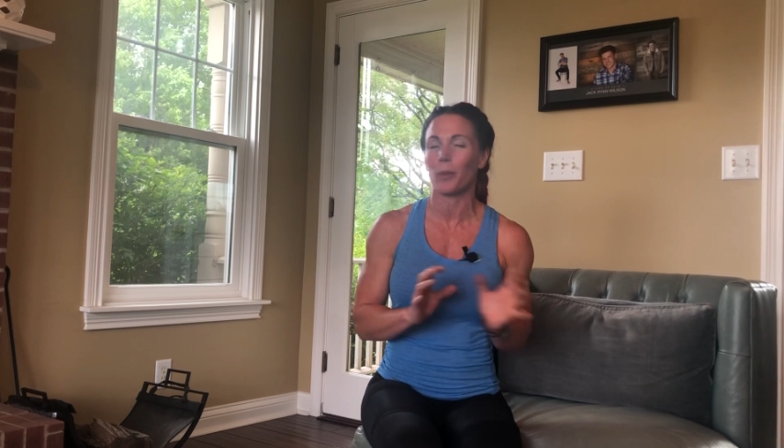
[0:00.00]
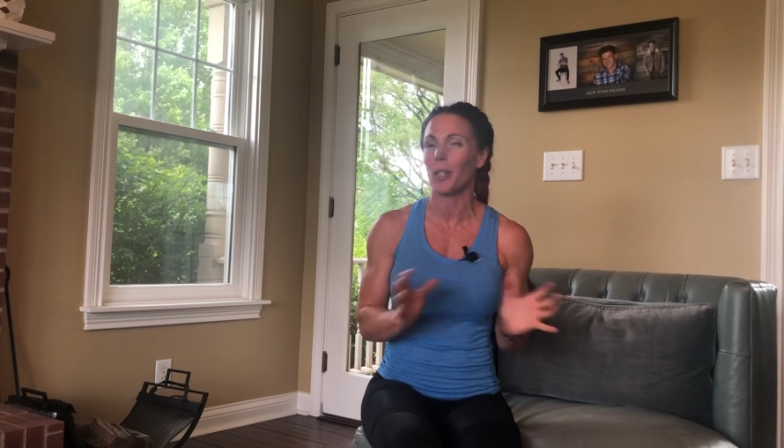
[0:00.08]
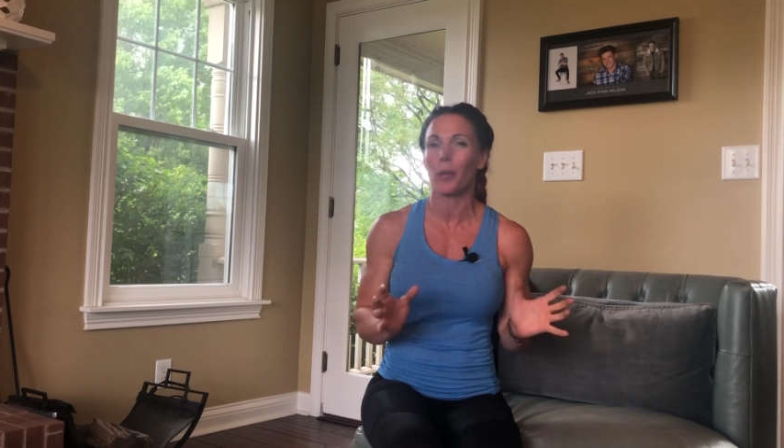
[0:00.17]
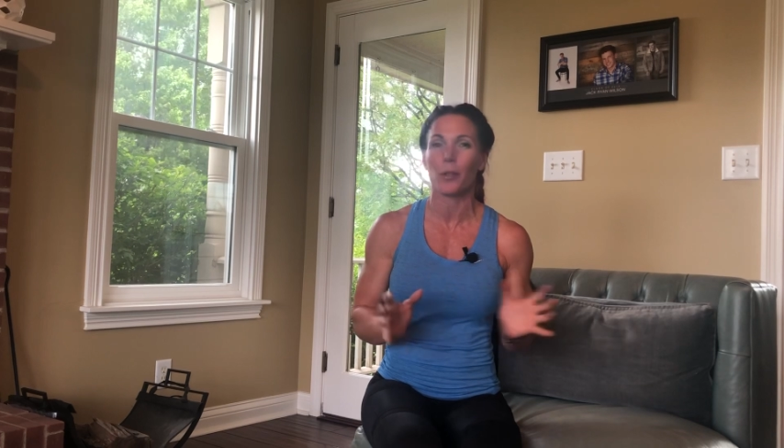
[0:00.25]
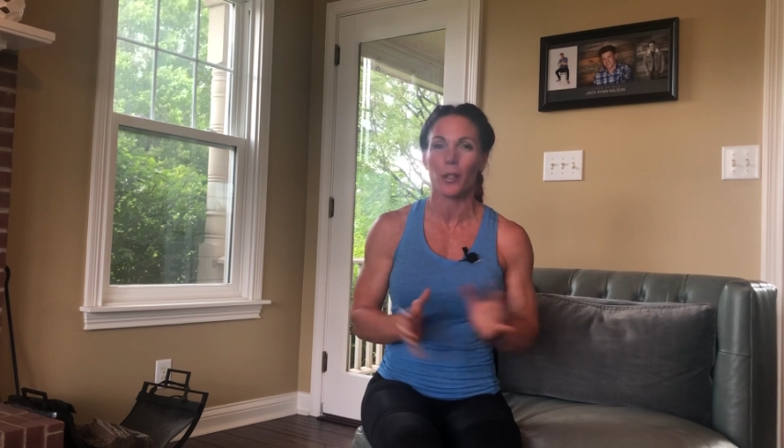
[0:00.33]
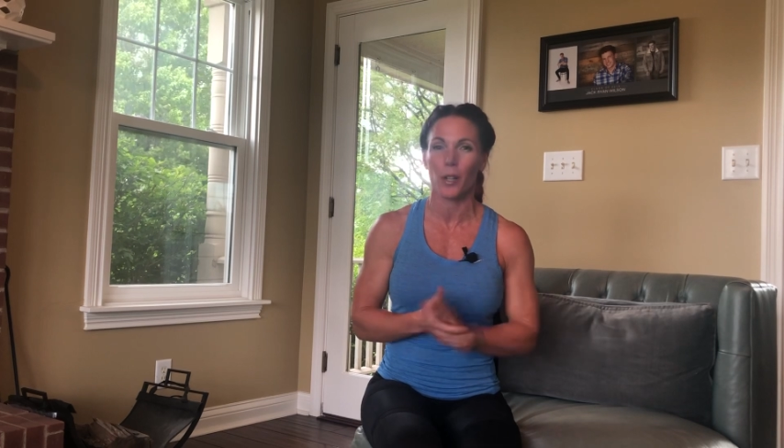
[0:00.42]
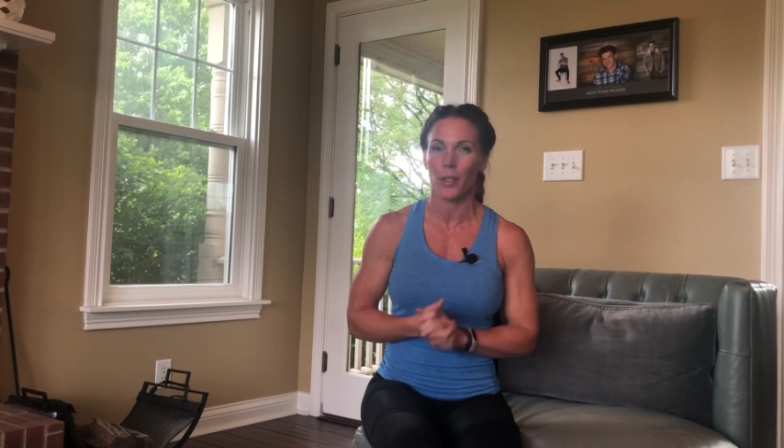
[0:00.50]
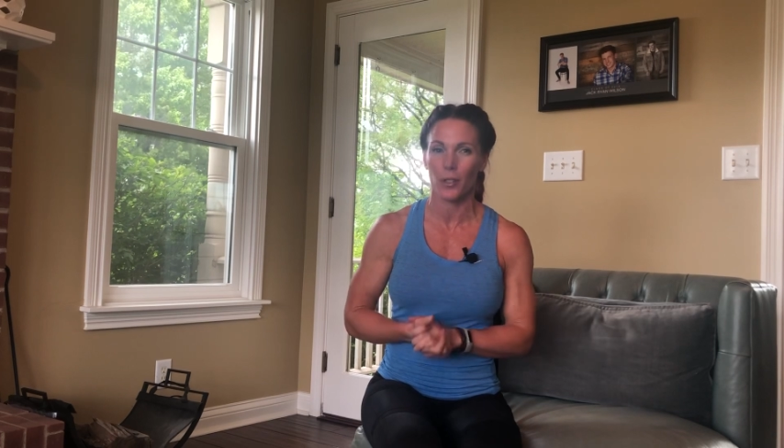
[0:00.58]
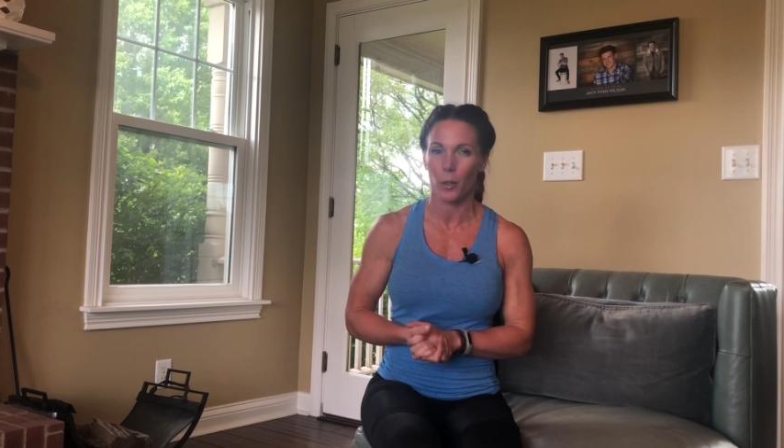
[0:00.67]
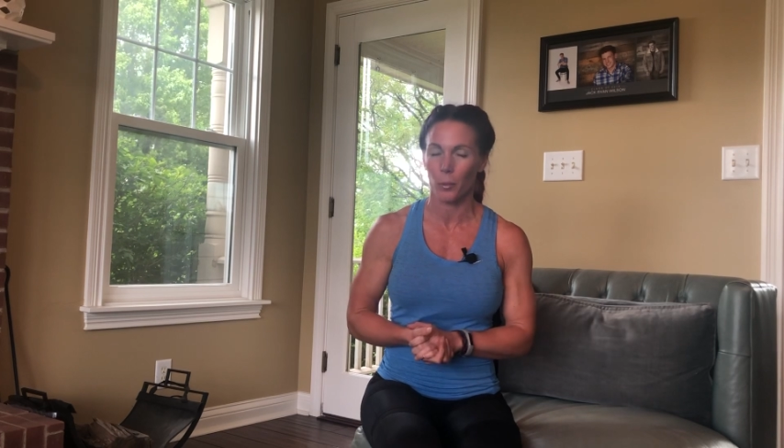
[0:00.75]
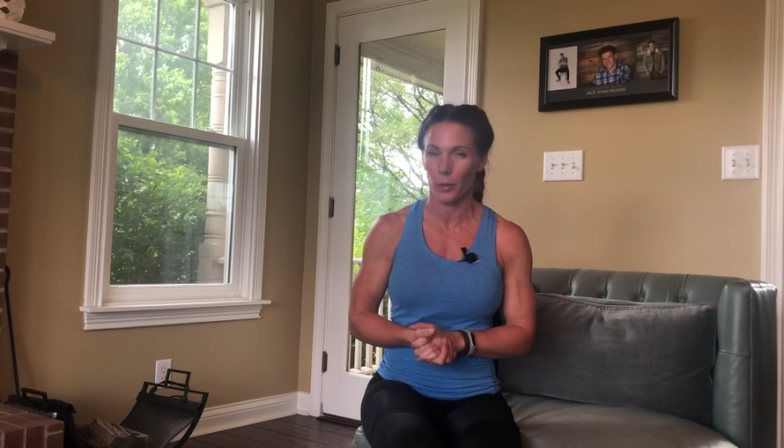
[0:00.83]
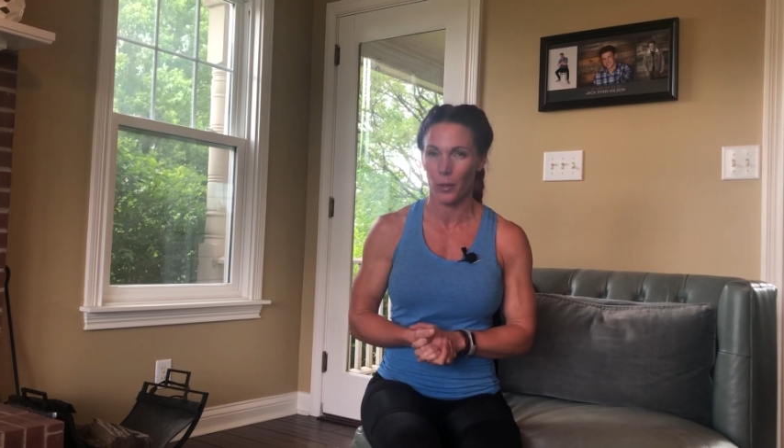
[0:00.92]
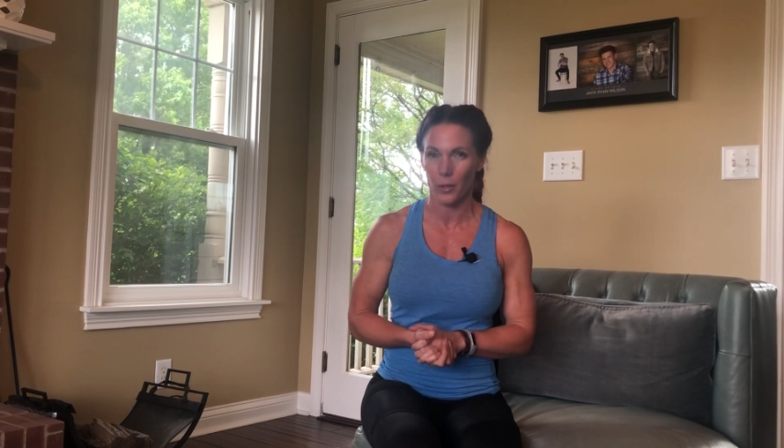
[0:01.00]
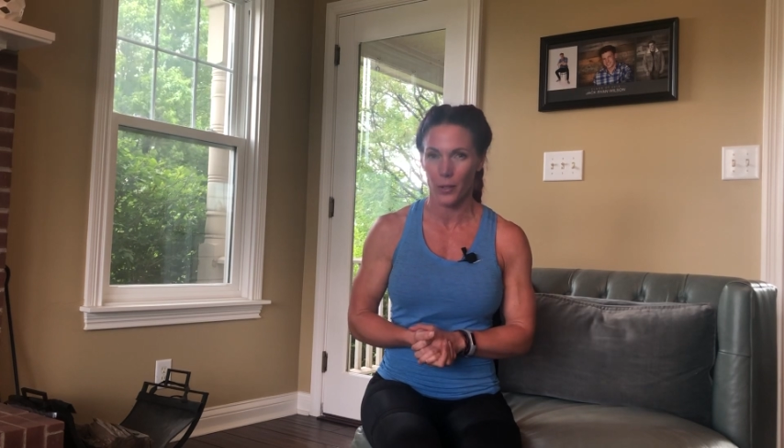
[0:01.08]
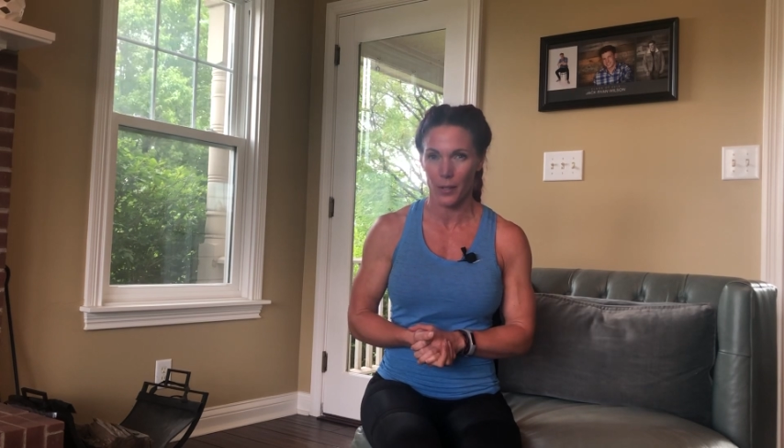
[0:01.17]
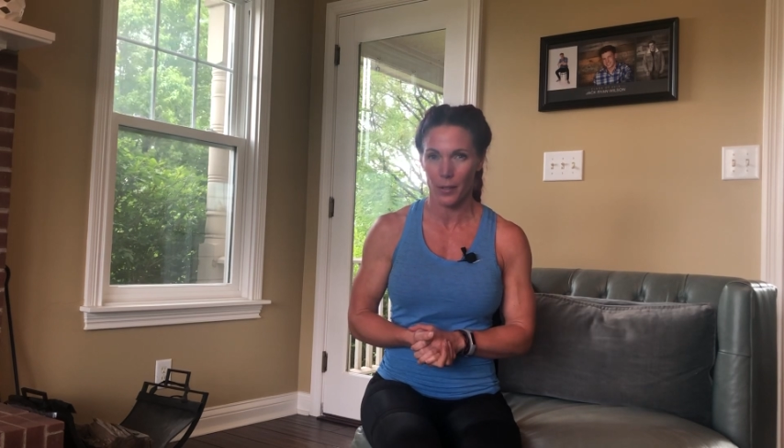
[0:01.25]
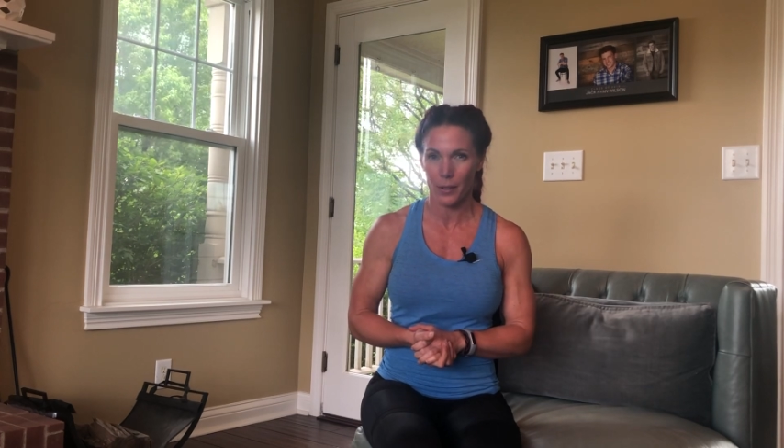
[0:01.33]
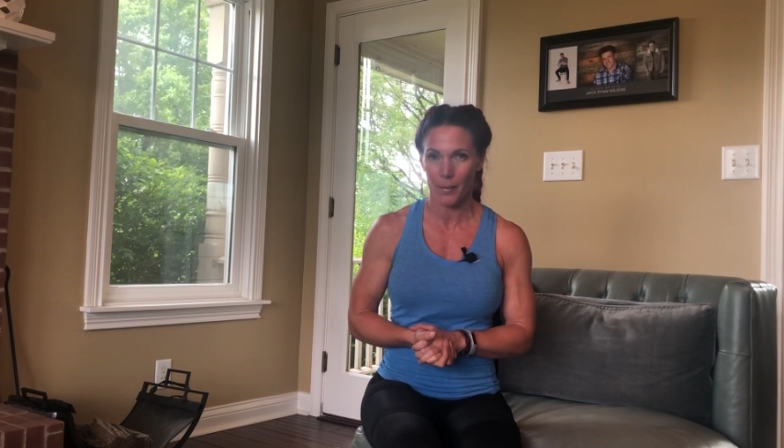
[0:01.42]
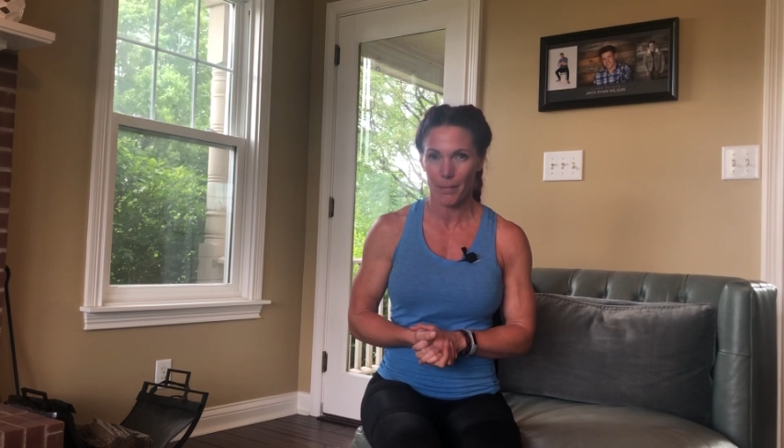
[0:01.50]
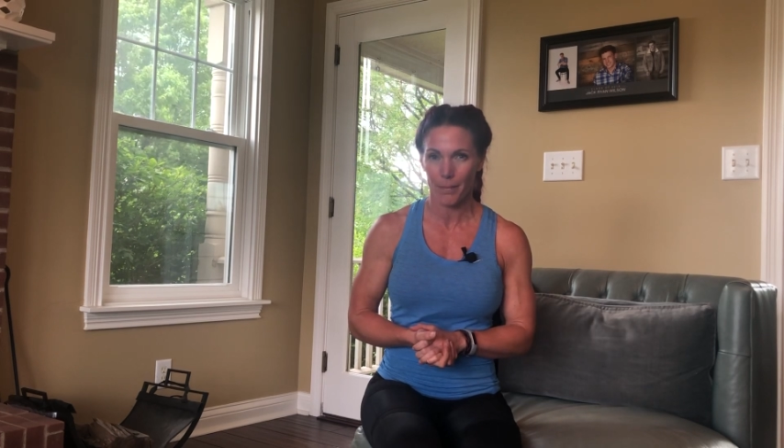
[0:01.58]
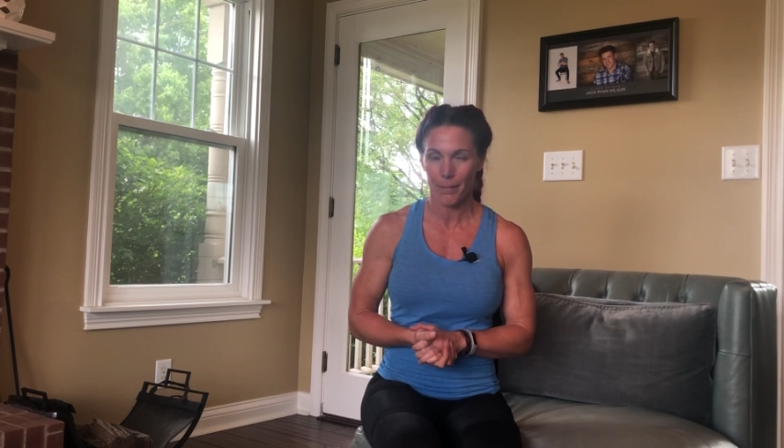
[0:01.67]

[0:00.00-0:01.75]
we know as osteoporosis.